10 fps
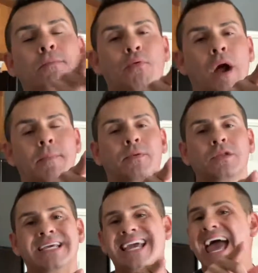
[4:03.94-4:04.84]

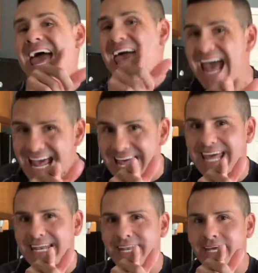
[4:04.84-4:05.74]
properly,
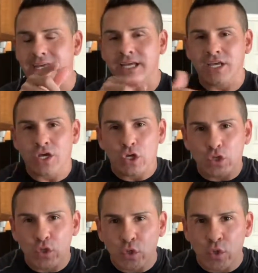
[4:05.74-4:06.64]
and
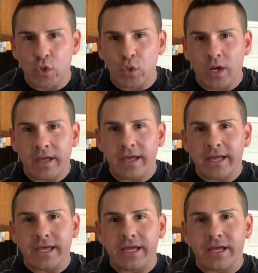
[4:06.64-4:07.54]
you
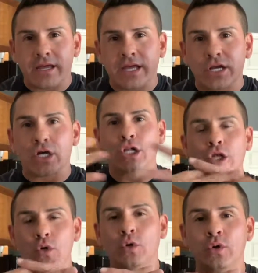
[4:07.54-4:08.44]

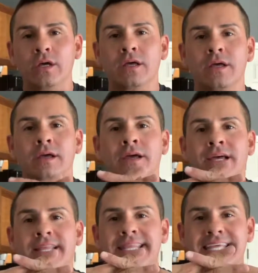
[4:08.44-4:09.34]
include
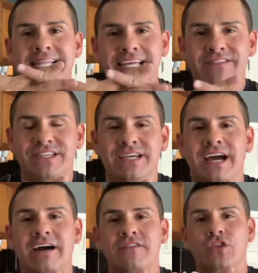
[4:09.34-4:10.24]
the lifting
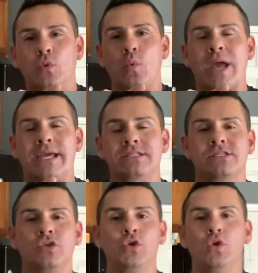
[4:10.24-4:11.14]
of the
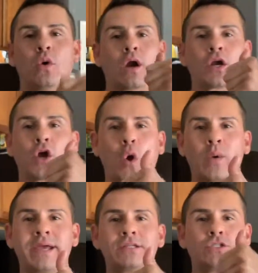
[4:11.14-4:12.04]
weights, you are
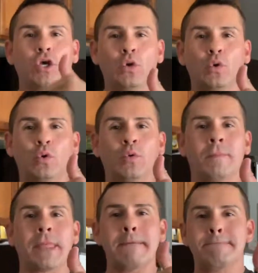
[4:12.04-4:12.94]
going
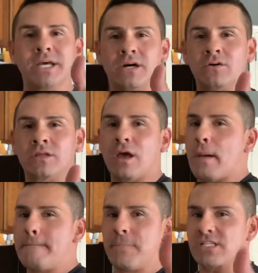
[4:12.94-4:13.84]
to build
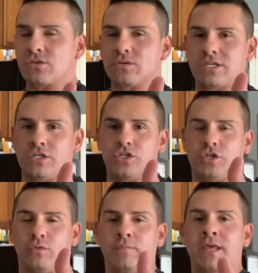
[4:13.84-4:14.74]
muscle
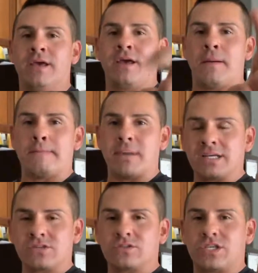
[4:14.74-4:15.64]
tissue.
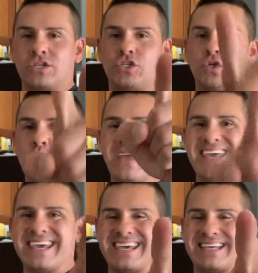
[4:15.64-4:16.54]
Muscle tissue
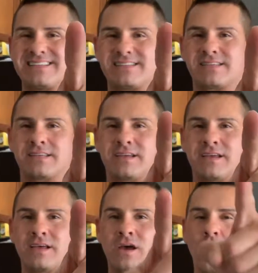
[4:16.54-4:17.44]
is
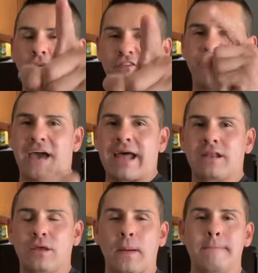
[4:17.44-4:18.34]
our
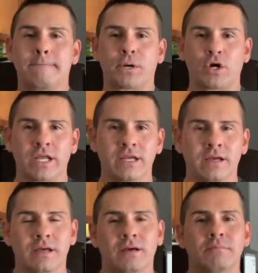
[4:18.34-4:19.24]
fat
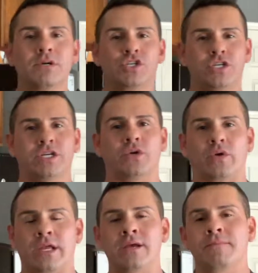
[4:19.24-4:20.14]
burning
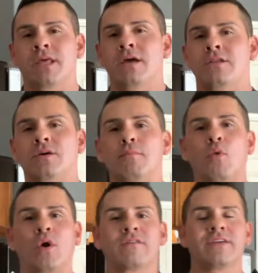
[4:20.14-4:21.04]
machinery. The
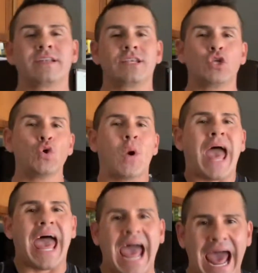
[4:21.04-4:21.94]
more of it you
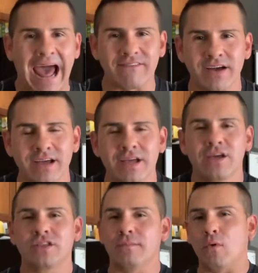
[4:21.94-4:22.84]
have,
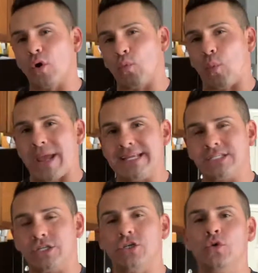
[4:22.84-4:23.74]
the more
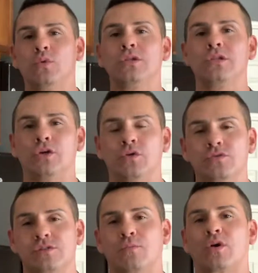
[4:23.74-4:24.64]
weight you will
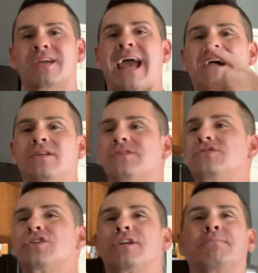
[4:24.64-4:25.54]
lose, the more calories
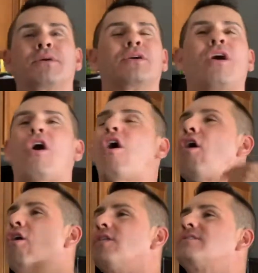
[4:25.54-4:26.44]
you're going to burn
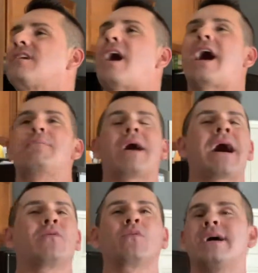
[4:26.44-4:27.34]
all the time
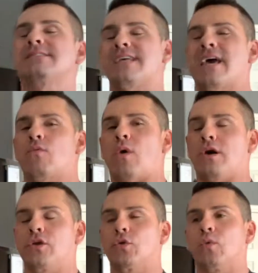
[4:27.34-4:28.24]
at rest and
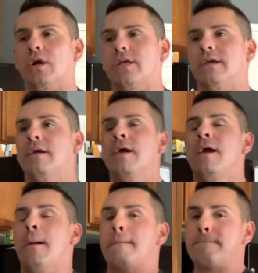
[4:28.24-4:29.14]
while you're working.
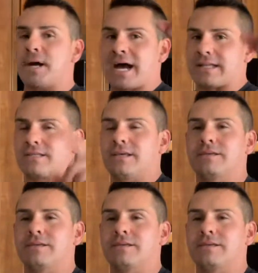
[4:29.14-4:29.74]
But